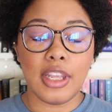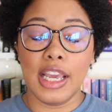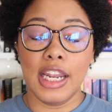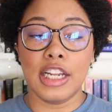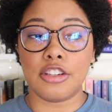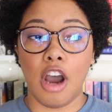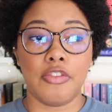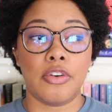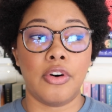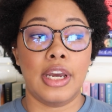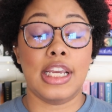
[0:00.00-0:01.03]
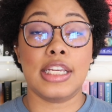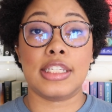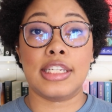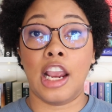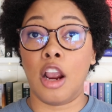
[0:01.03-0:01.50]
it's awful. And he
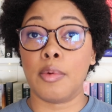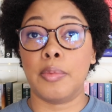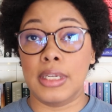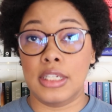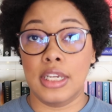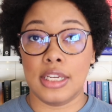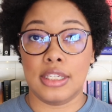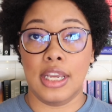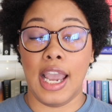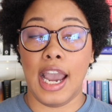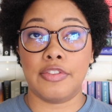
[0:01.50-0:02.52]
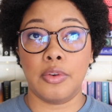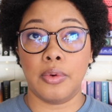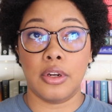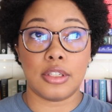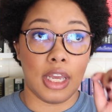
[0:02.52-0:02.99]
has terrible PTSD
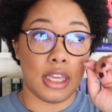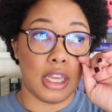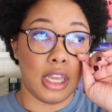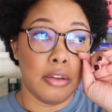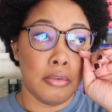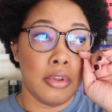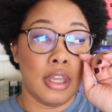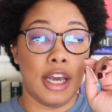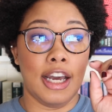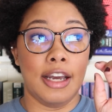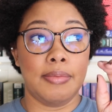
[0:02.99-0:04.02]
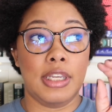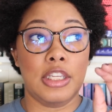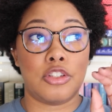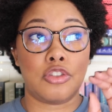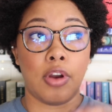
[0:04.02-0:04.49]
afterwards. Like,
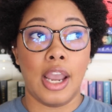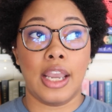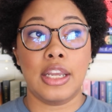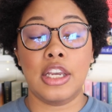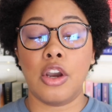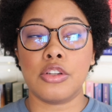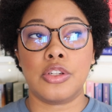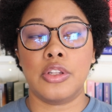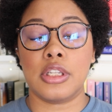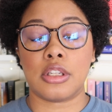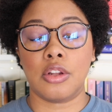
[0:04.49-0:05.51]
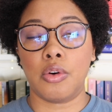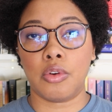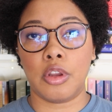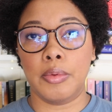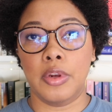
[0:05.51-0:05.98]
he goes to this
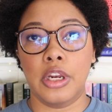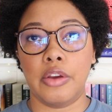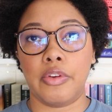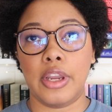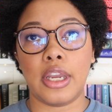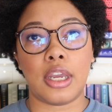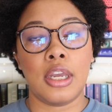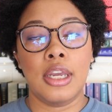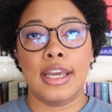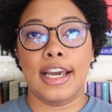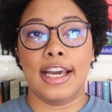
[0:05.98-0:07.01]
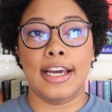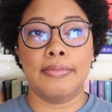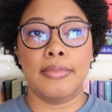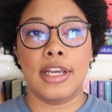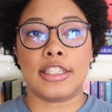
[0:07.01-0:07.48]
local community rink.
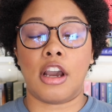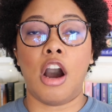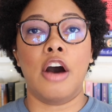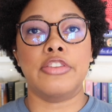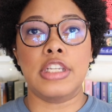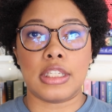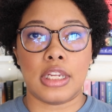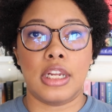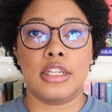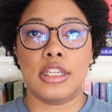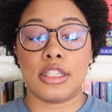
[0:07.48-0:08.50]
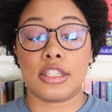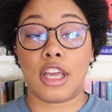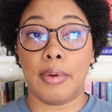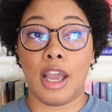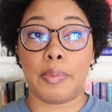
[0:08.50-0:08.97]
It's like off season and season's
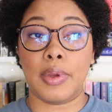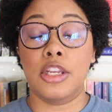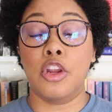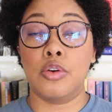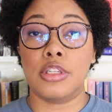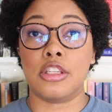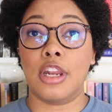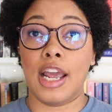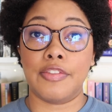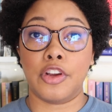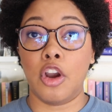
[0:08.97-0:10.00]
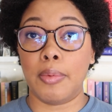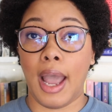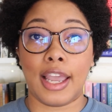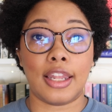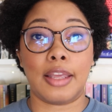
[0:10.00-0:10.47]
coming up and he knows he's going to have to go
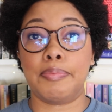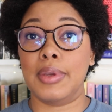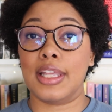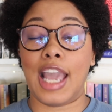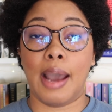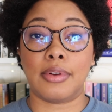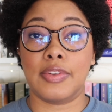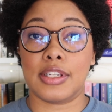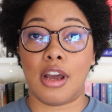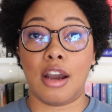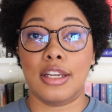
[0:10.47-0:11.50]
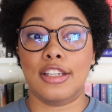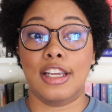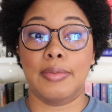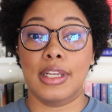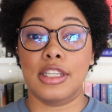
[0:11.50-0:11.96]
back and like be the captain of his hockey
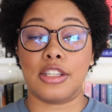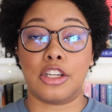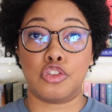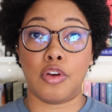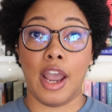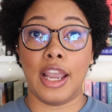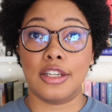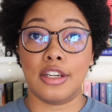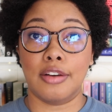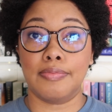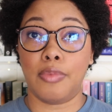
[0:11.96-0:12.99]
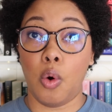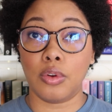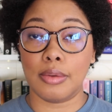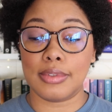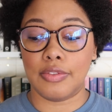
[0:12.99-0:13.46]
team, and he's like trying to
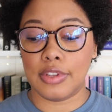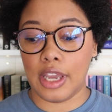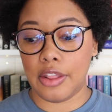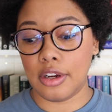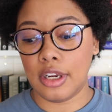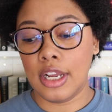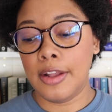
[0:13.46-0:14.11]
hold himself together.